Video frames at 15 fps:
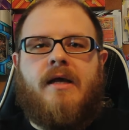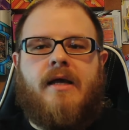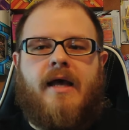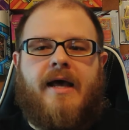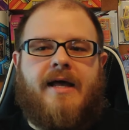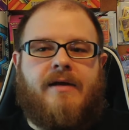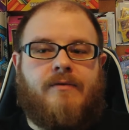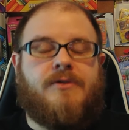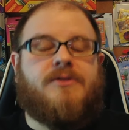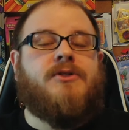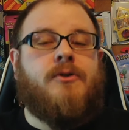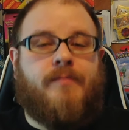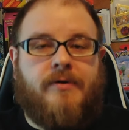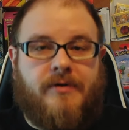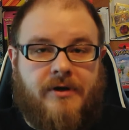and it was
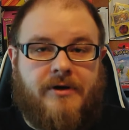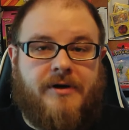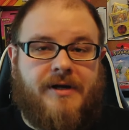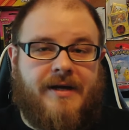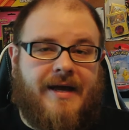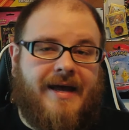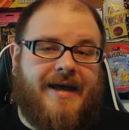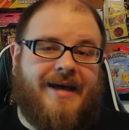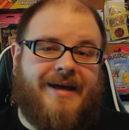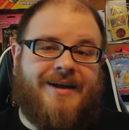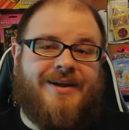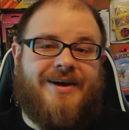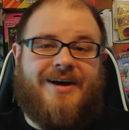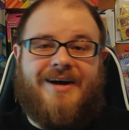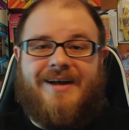super dirty. It
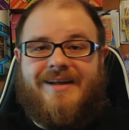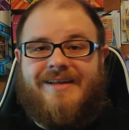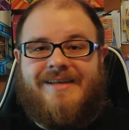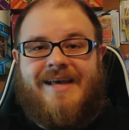had